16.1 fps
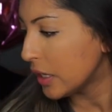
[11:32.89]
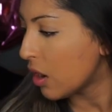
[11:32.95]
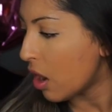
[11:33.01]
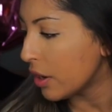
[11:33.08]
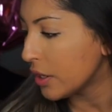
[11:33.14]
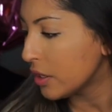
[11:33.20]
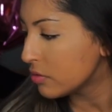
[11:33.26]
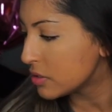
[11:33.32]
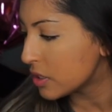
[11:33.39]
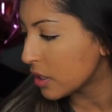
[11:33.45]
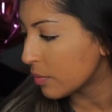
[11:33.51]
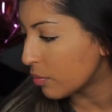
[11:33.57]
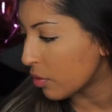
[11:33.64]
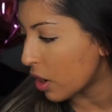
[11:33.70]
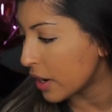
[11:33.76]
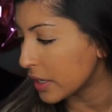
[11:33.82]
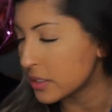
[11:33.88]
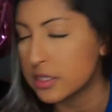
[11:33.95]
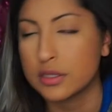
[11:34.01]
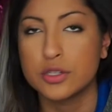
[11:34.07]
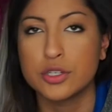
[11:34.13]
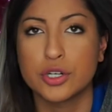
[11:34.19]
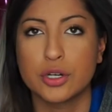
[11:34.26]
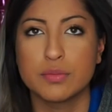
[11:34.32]
gotten used to the product
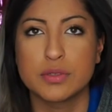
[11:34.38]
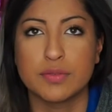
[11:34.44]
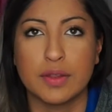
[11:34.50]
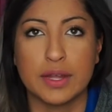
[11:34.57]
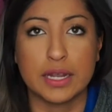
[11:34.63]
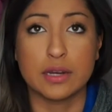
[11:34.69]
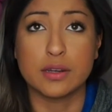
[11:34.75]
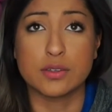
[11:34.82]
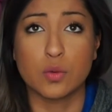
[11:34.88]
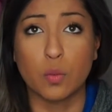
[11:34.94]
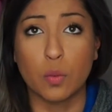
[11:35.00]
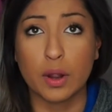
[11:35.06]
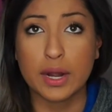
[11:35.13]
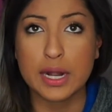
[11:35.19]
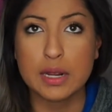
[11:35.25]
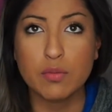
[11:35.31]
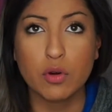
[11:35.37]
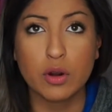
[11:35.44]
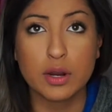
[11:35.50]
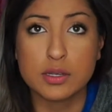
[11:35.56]
in terms of like it doesn't work anymore,